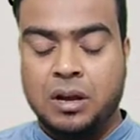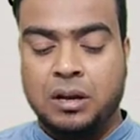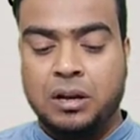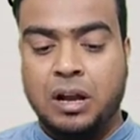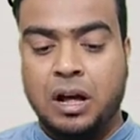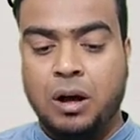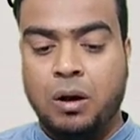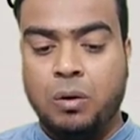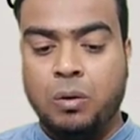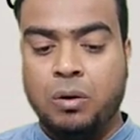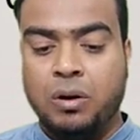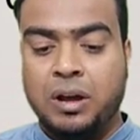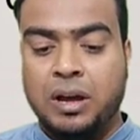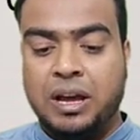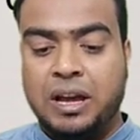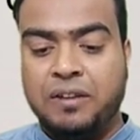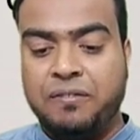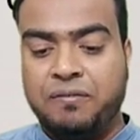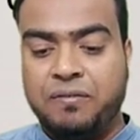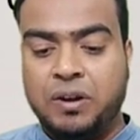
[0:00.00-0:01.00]
Now
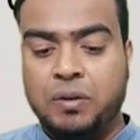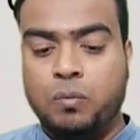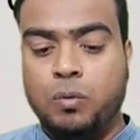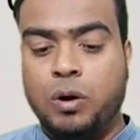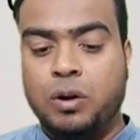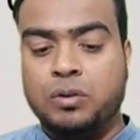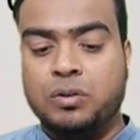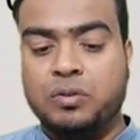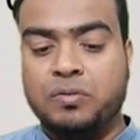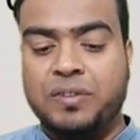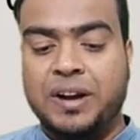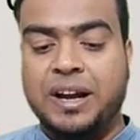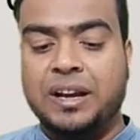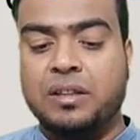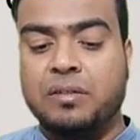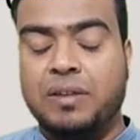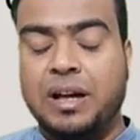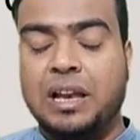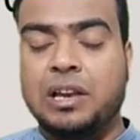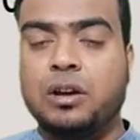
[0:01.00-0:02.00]
if we want to
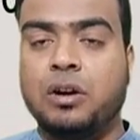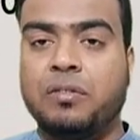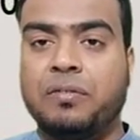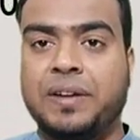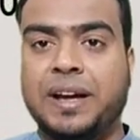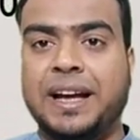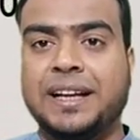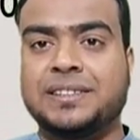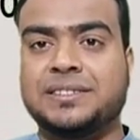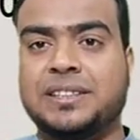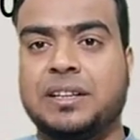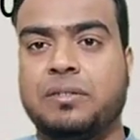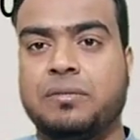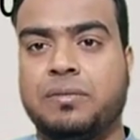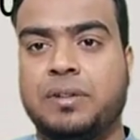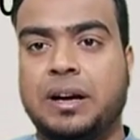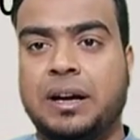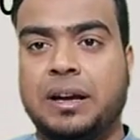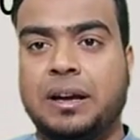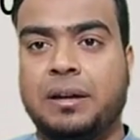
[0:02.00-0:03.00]
find the value of x
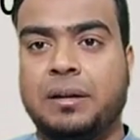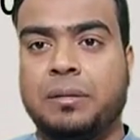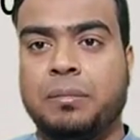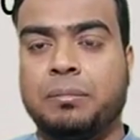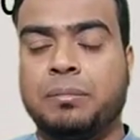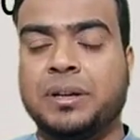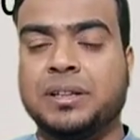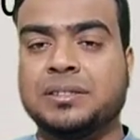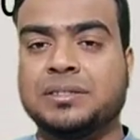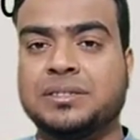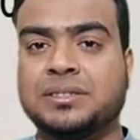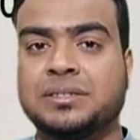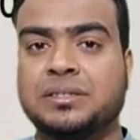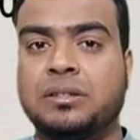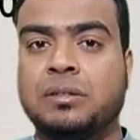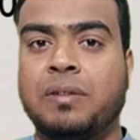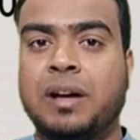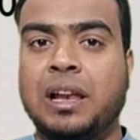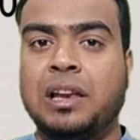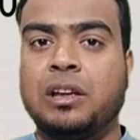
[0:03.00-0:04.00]
and y, means
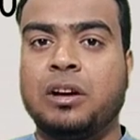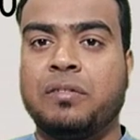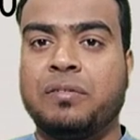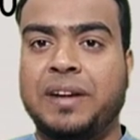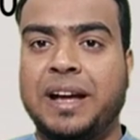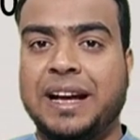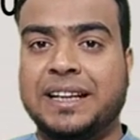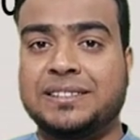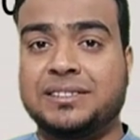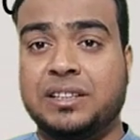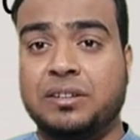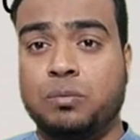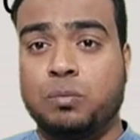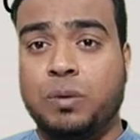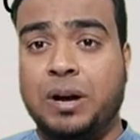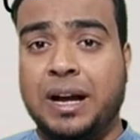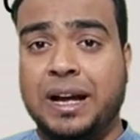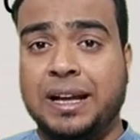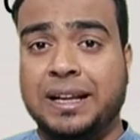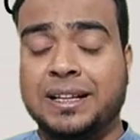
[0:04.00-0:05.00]
the value of x and
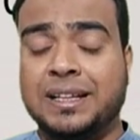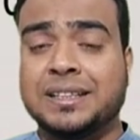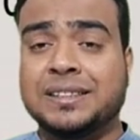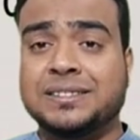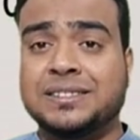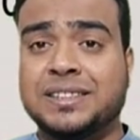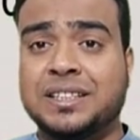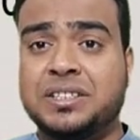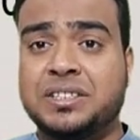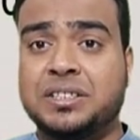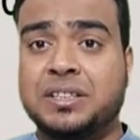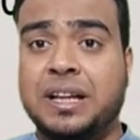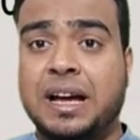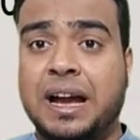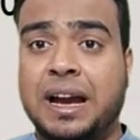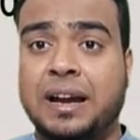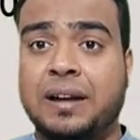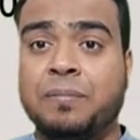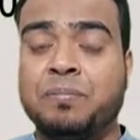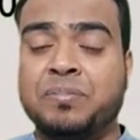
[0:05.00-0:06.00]
y such
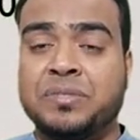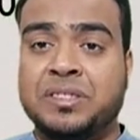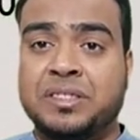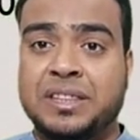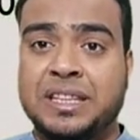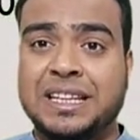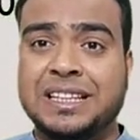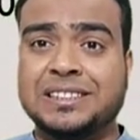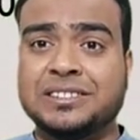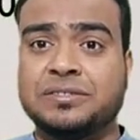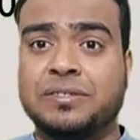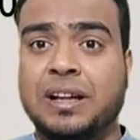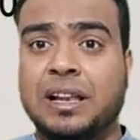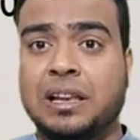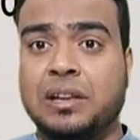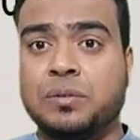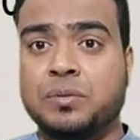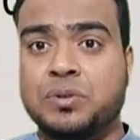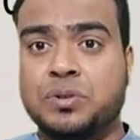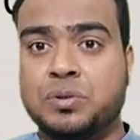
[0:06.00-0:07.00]
that these
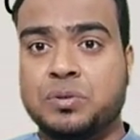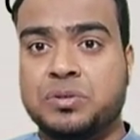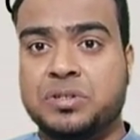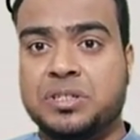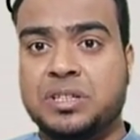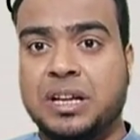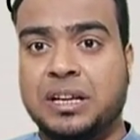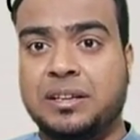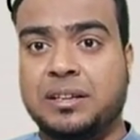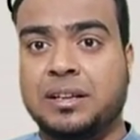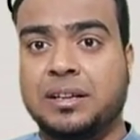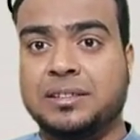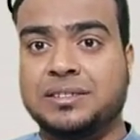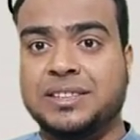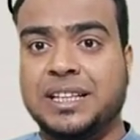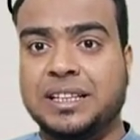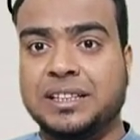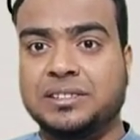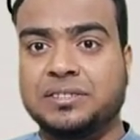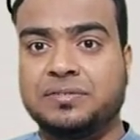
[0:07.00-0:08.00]
values should
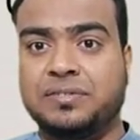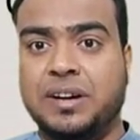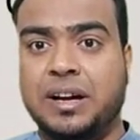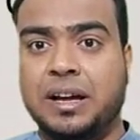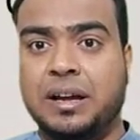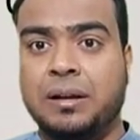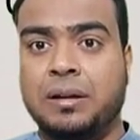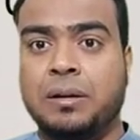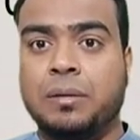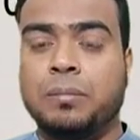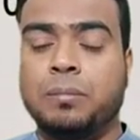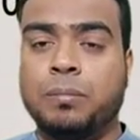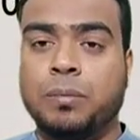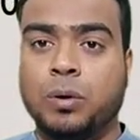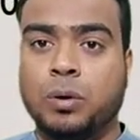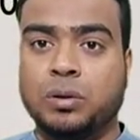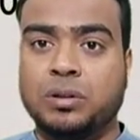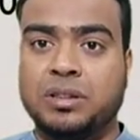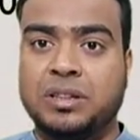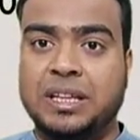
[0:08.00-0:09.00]
satisfy
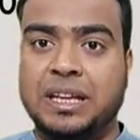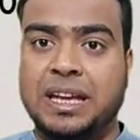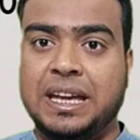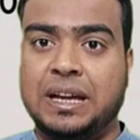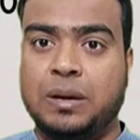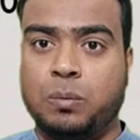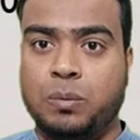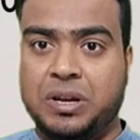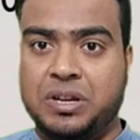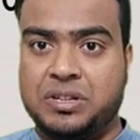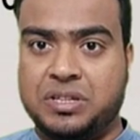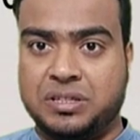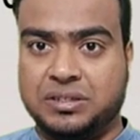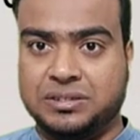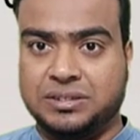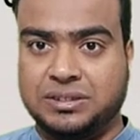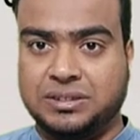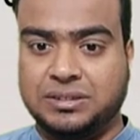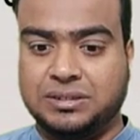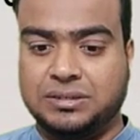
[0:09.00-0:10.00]
both the
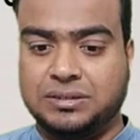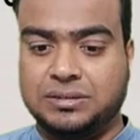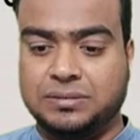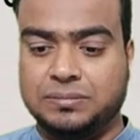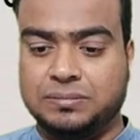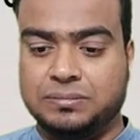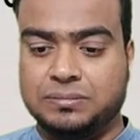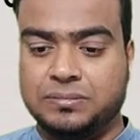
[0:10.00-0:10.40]
equations.